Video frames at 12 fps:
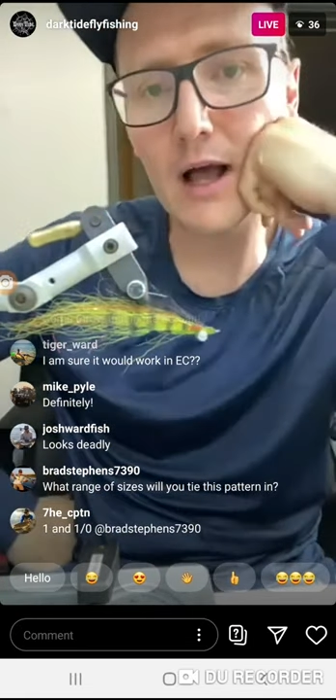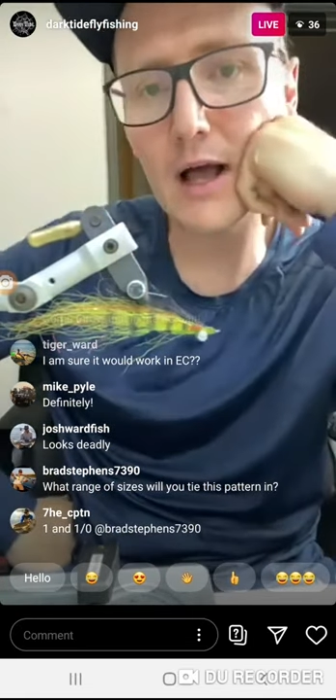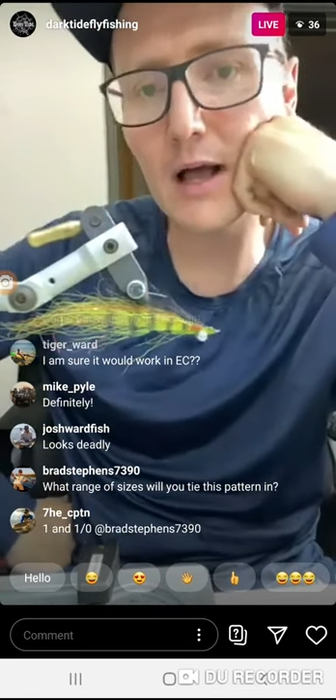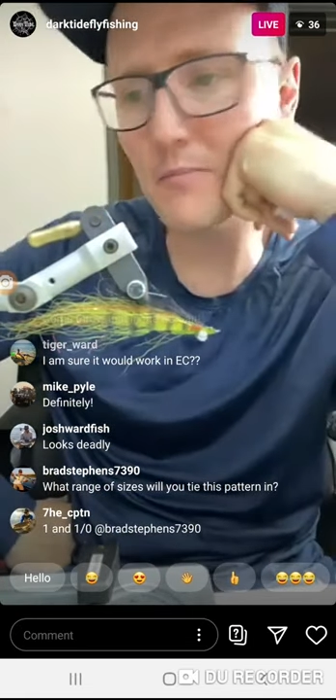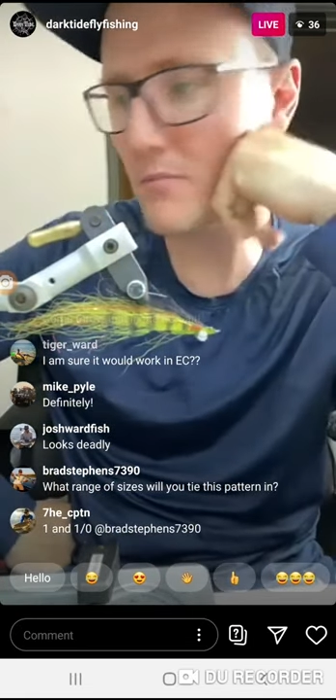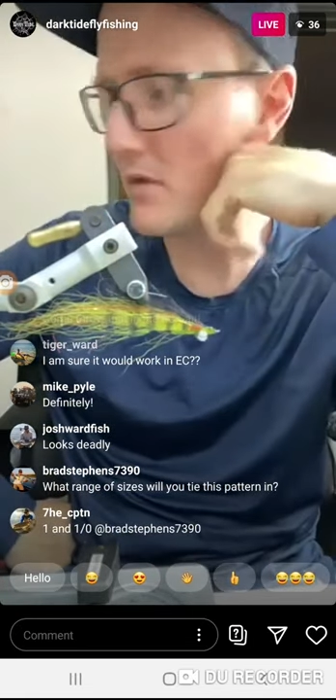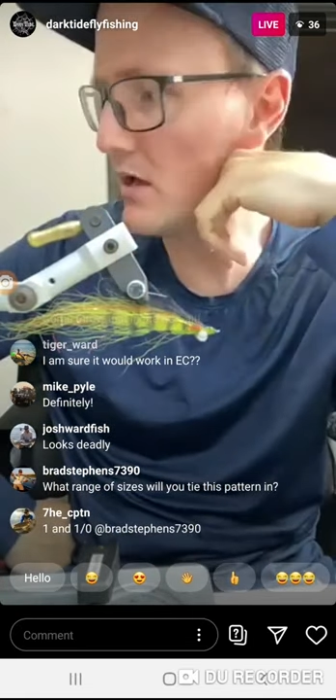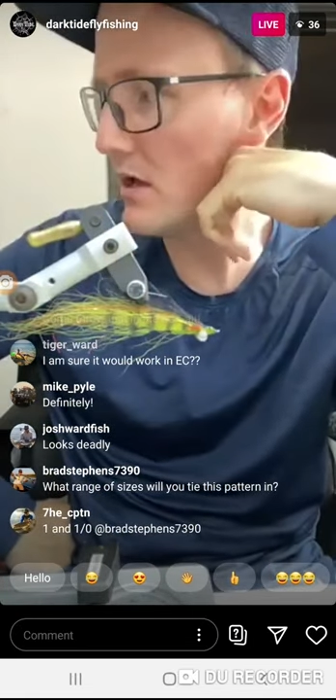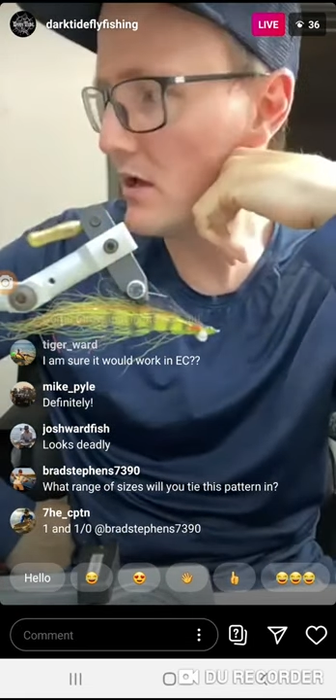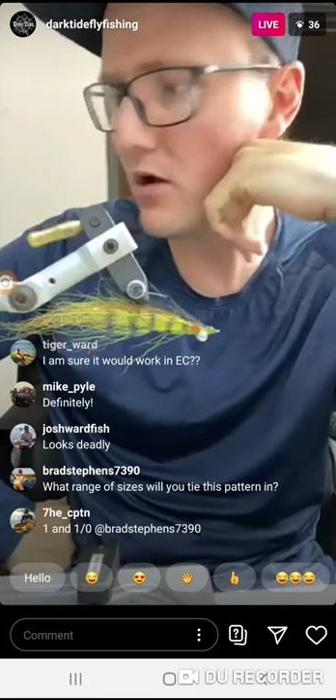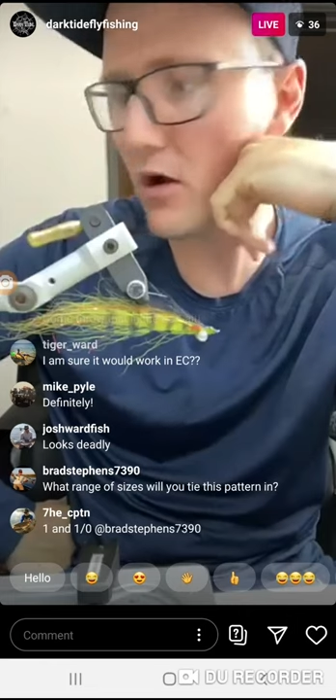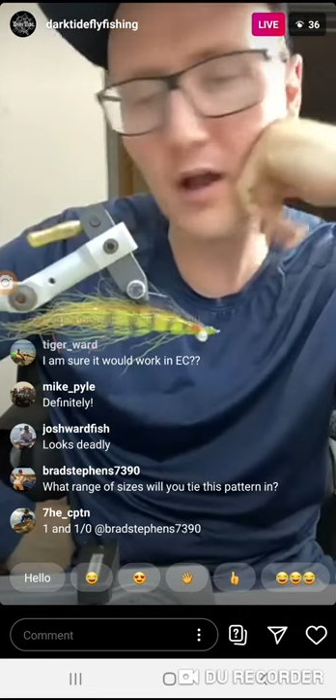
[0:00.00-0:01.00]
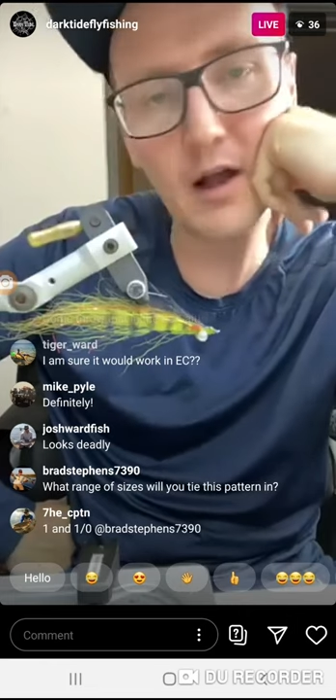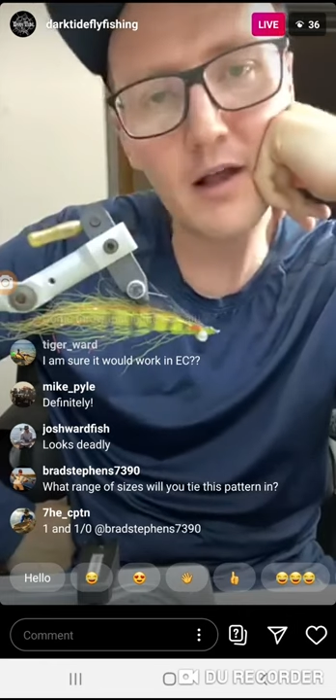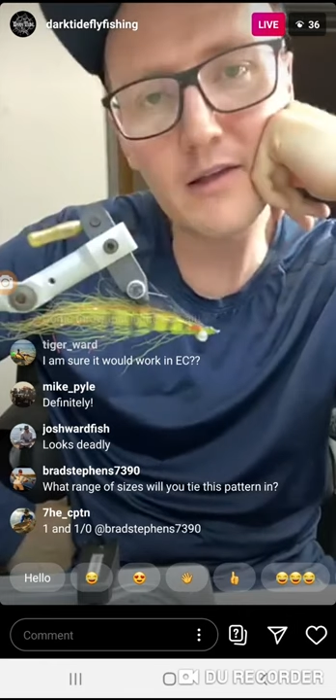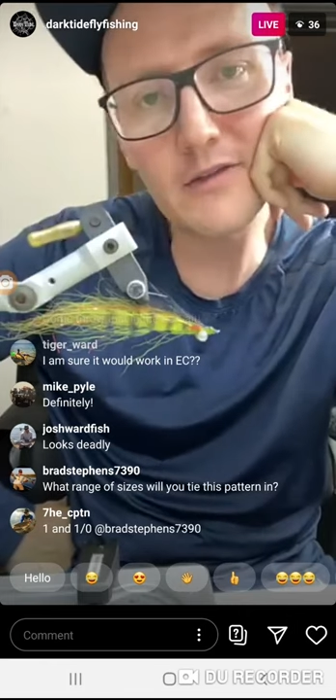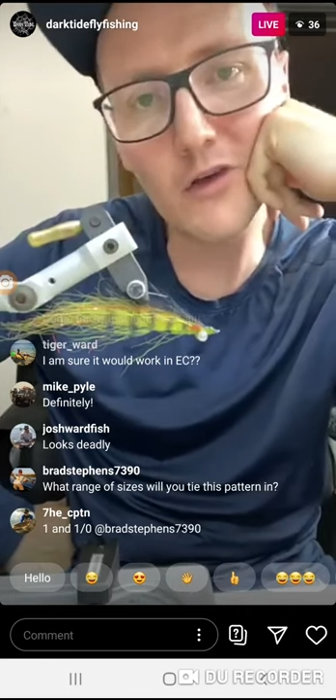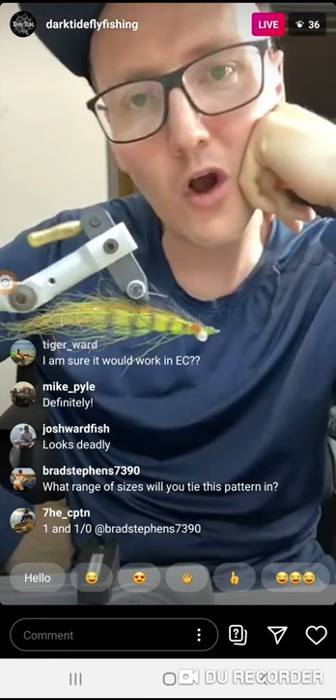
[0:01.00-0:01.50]
Um, look,
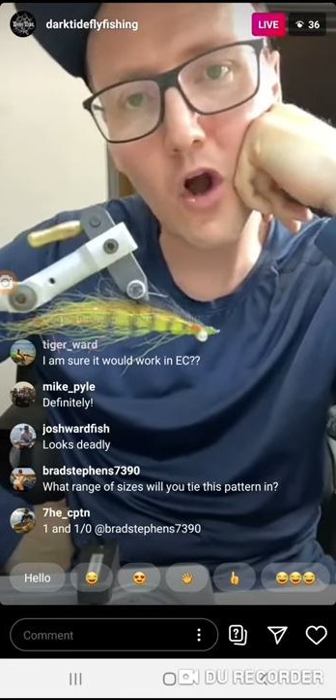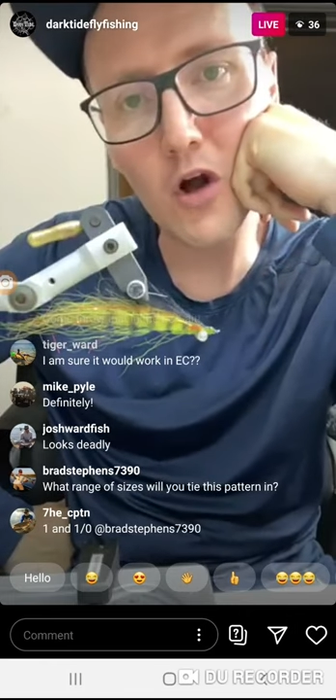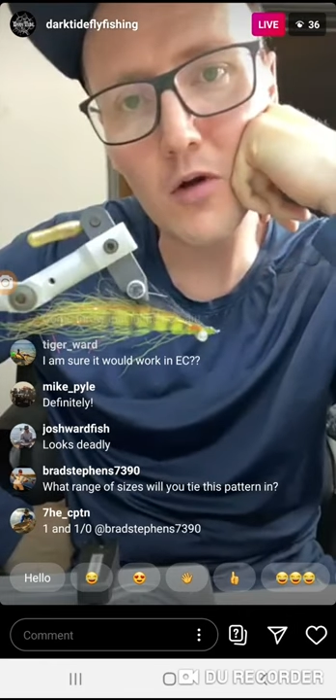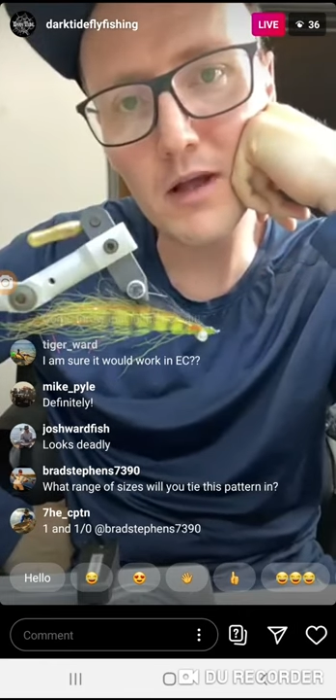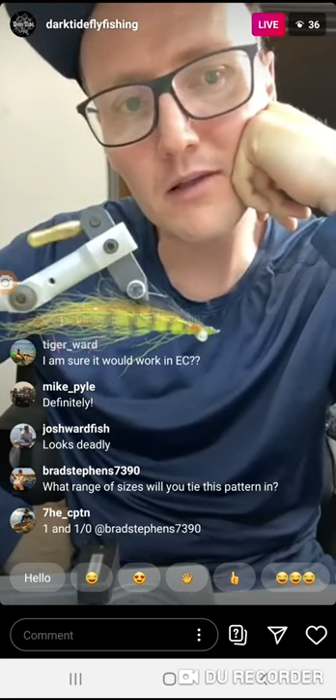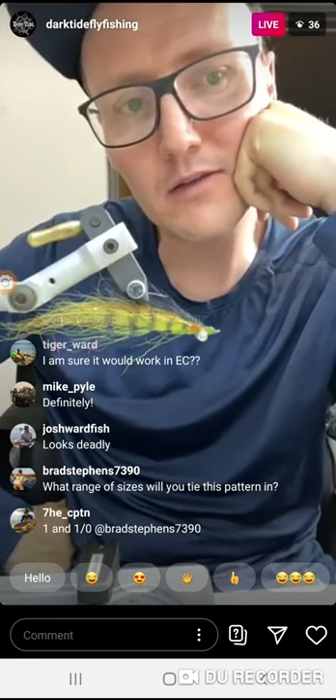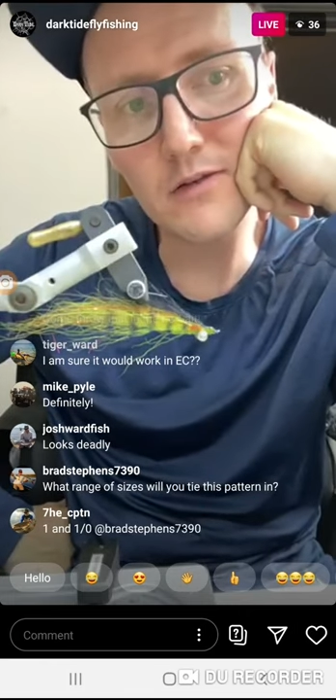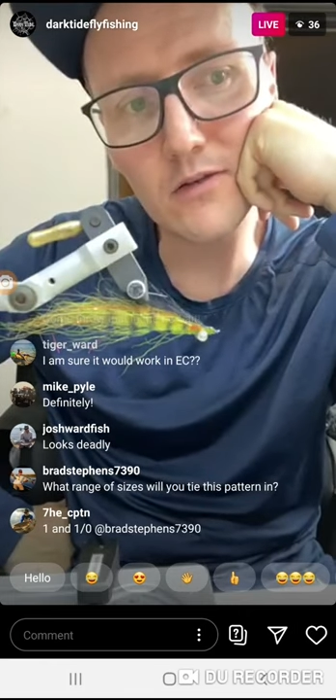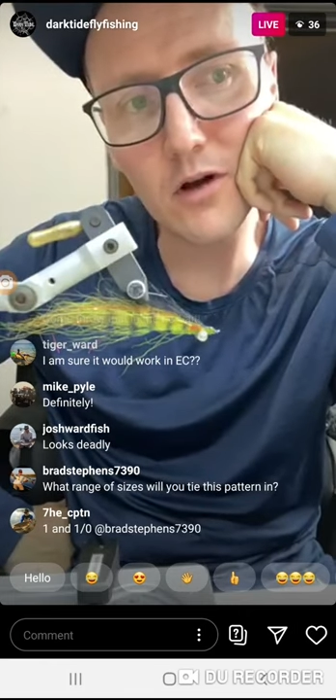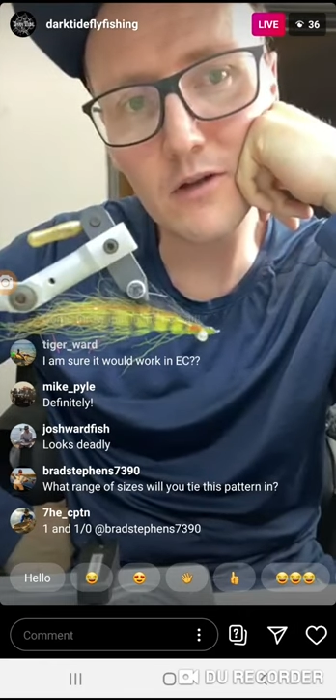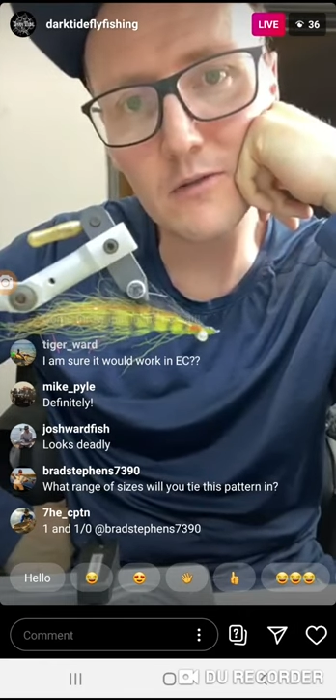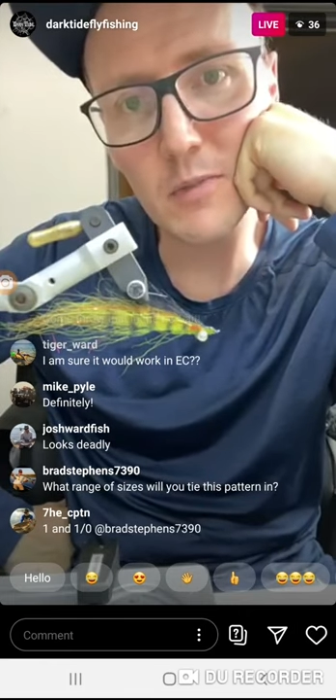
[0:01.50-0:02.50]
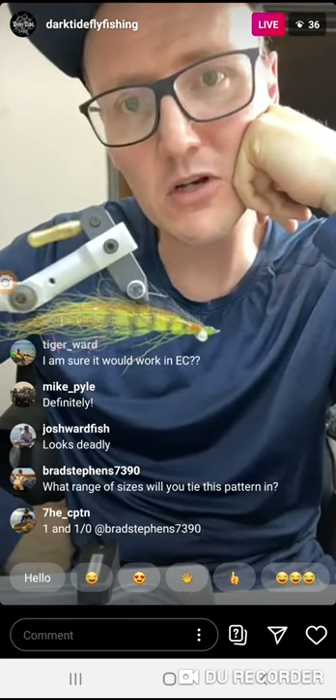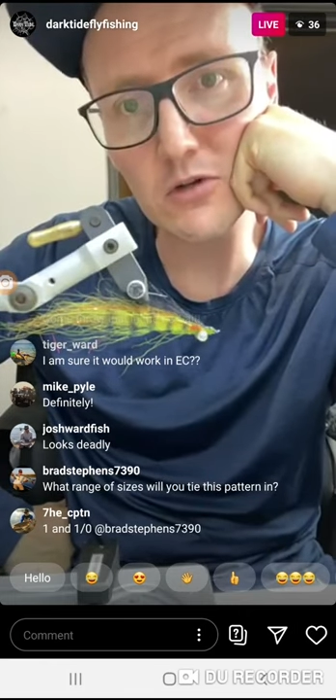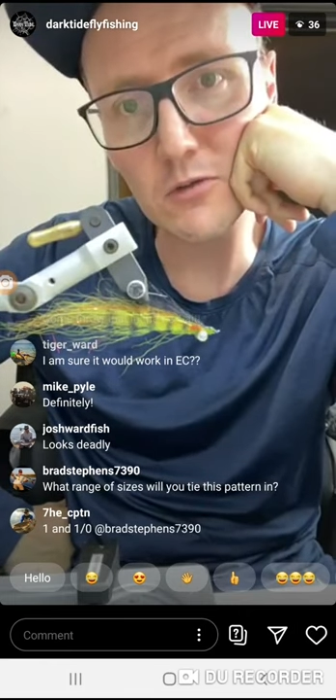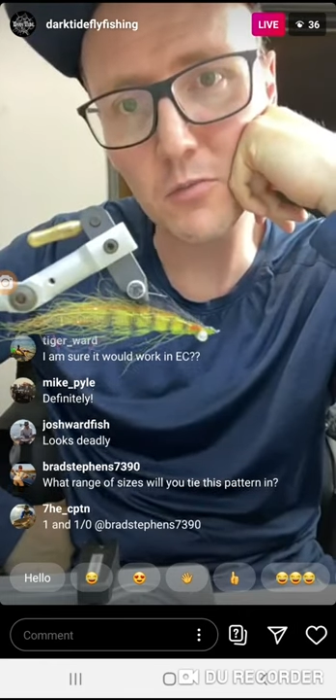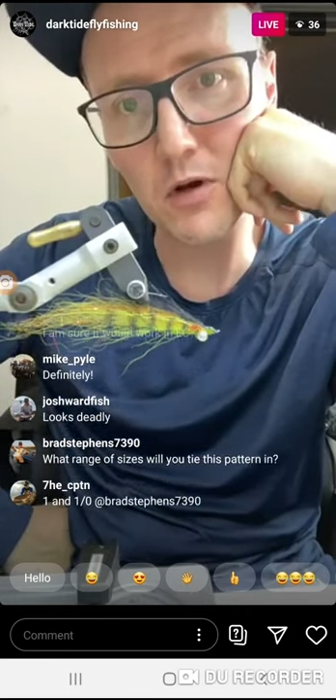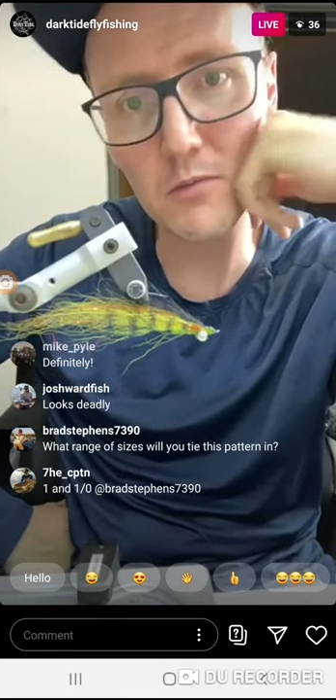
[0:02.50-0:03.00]
uh, Sakoma's got a special
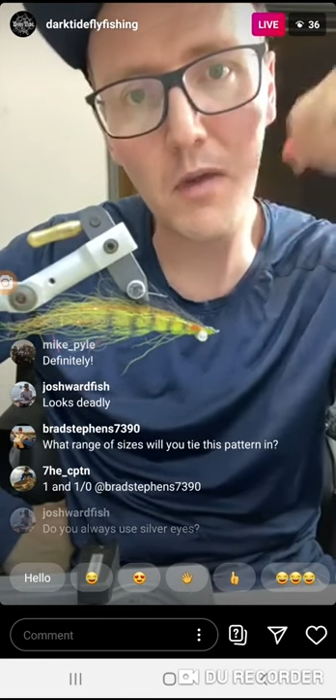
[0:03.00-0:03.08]
spot